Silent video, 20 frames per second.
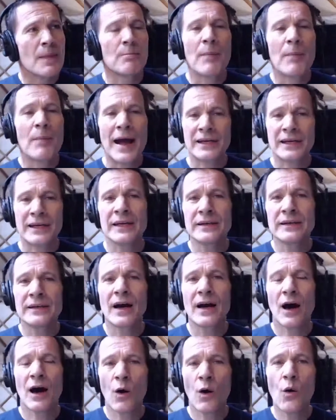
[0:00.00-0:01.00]

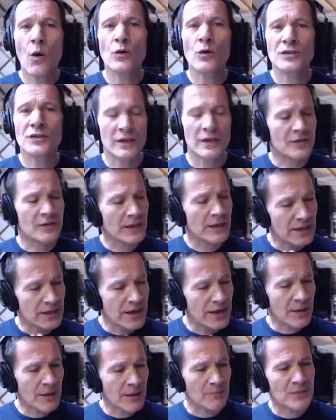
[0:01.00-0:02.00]
backing a horse that you think,
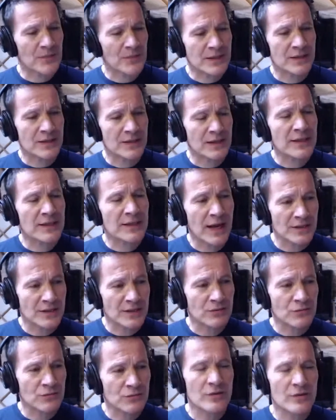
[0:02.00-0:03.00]
yep, this has
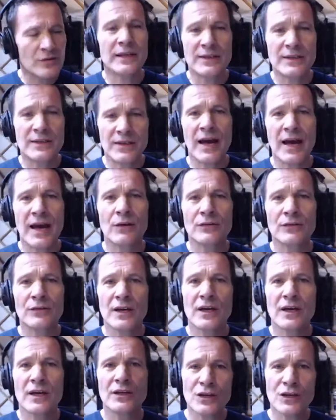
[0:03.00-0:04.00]
a really sound
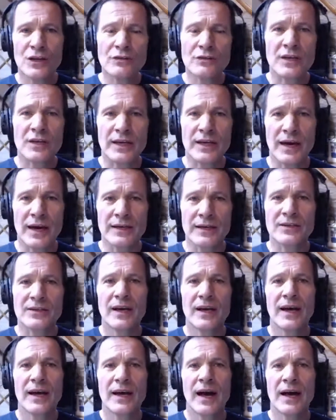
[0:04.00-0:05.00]
user case,
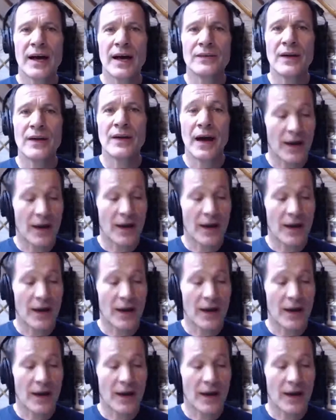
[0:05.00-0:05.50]
and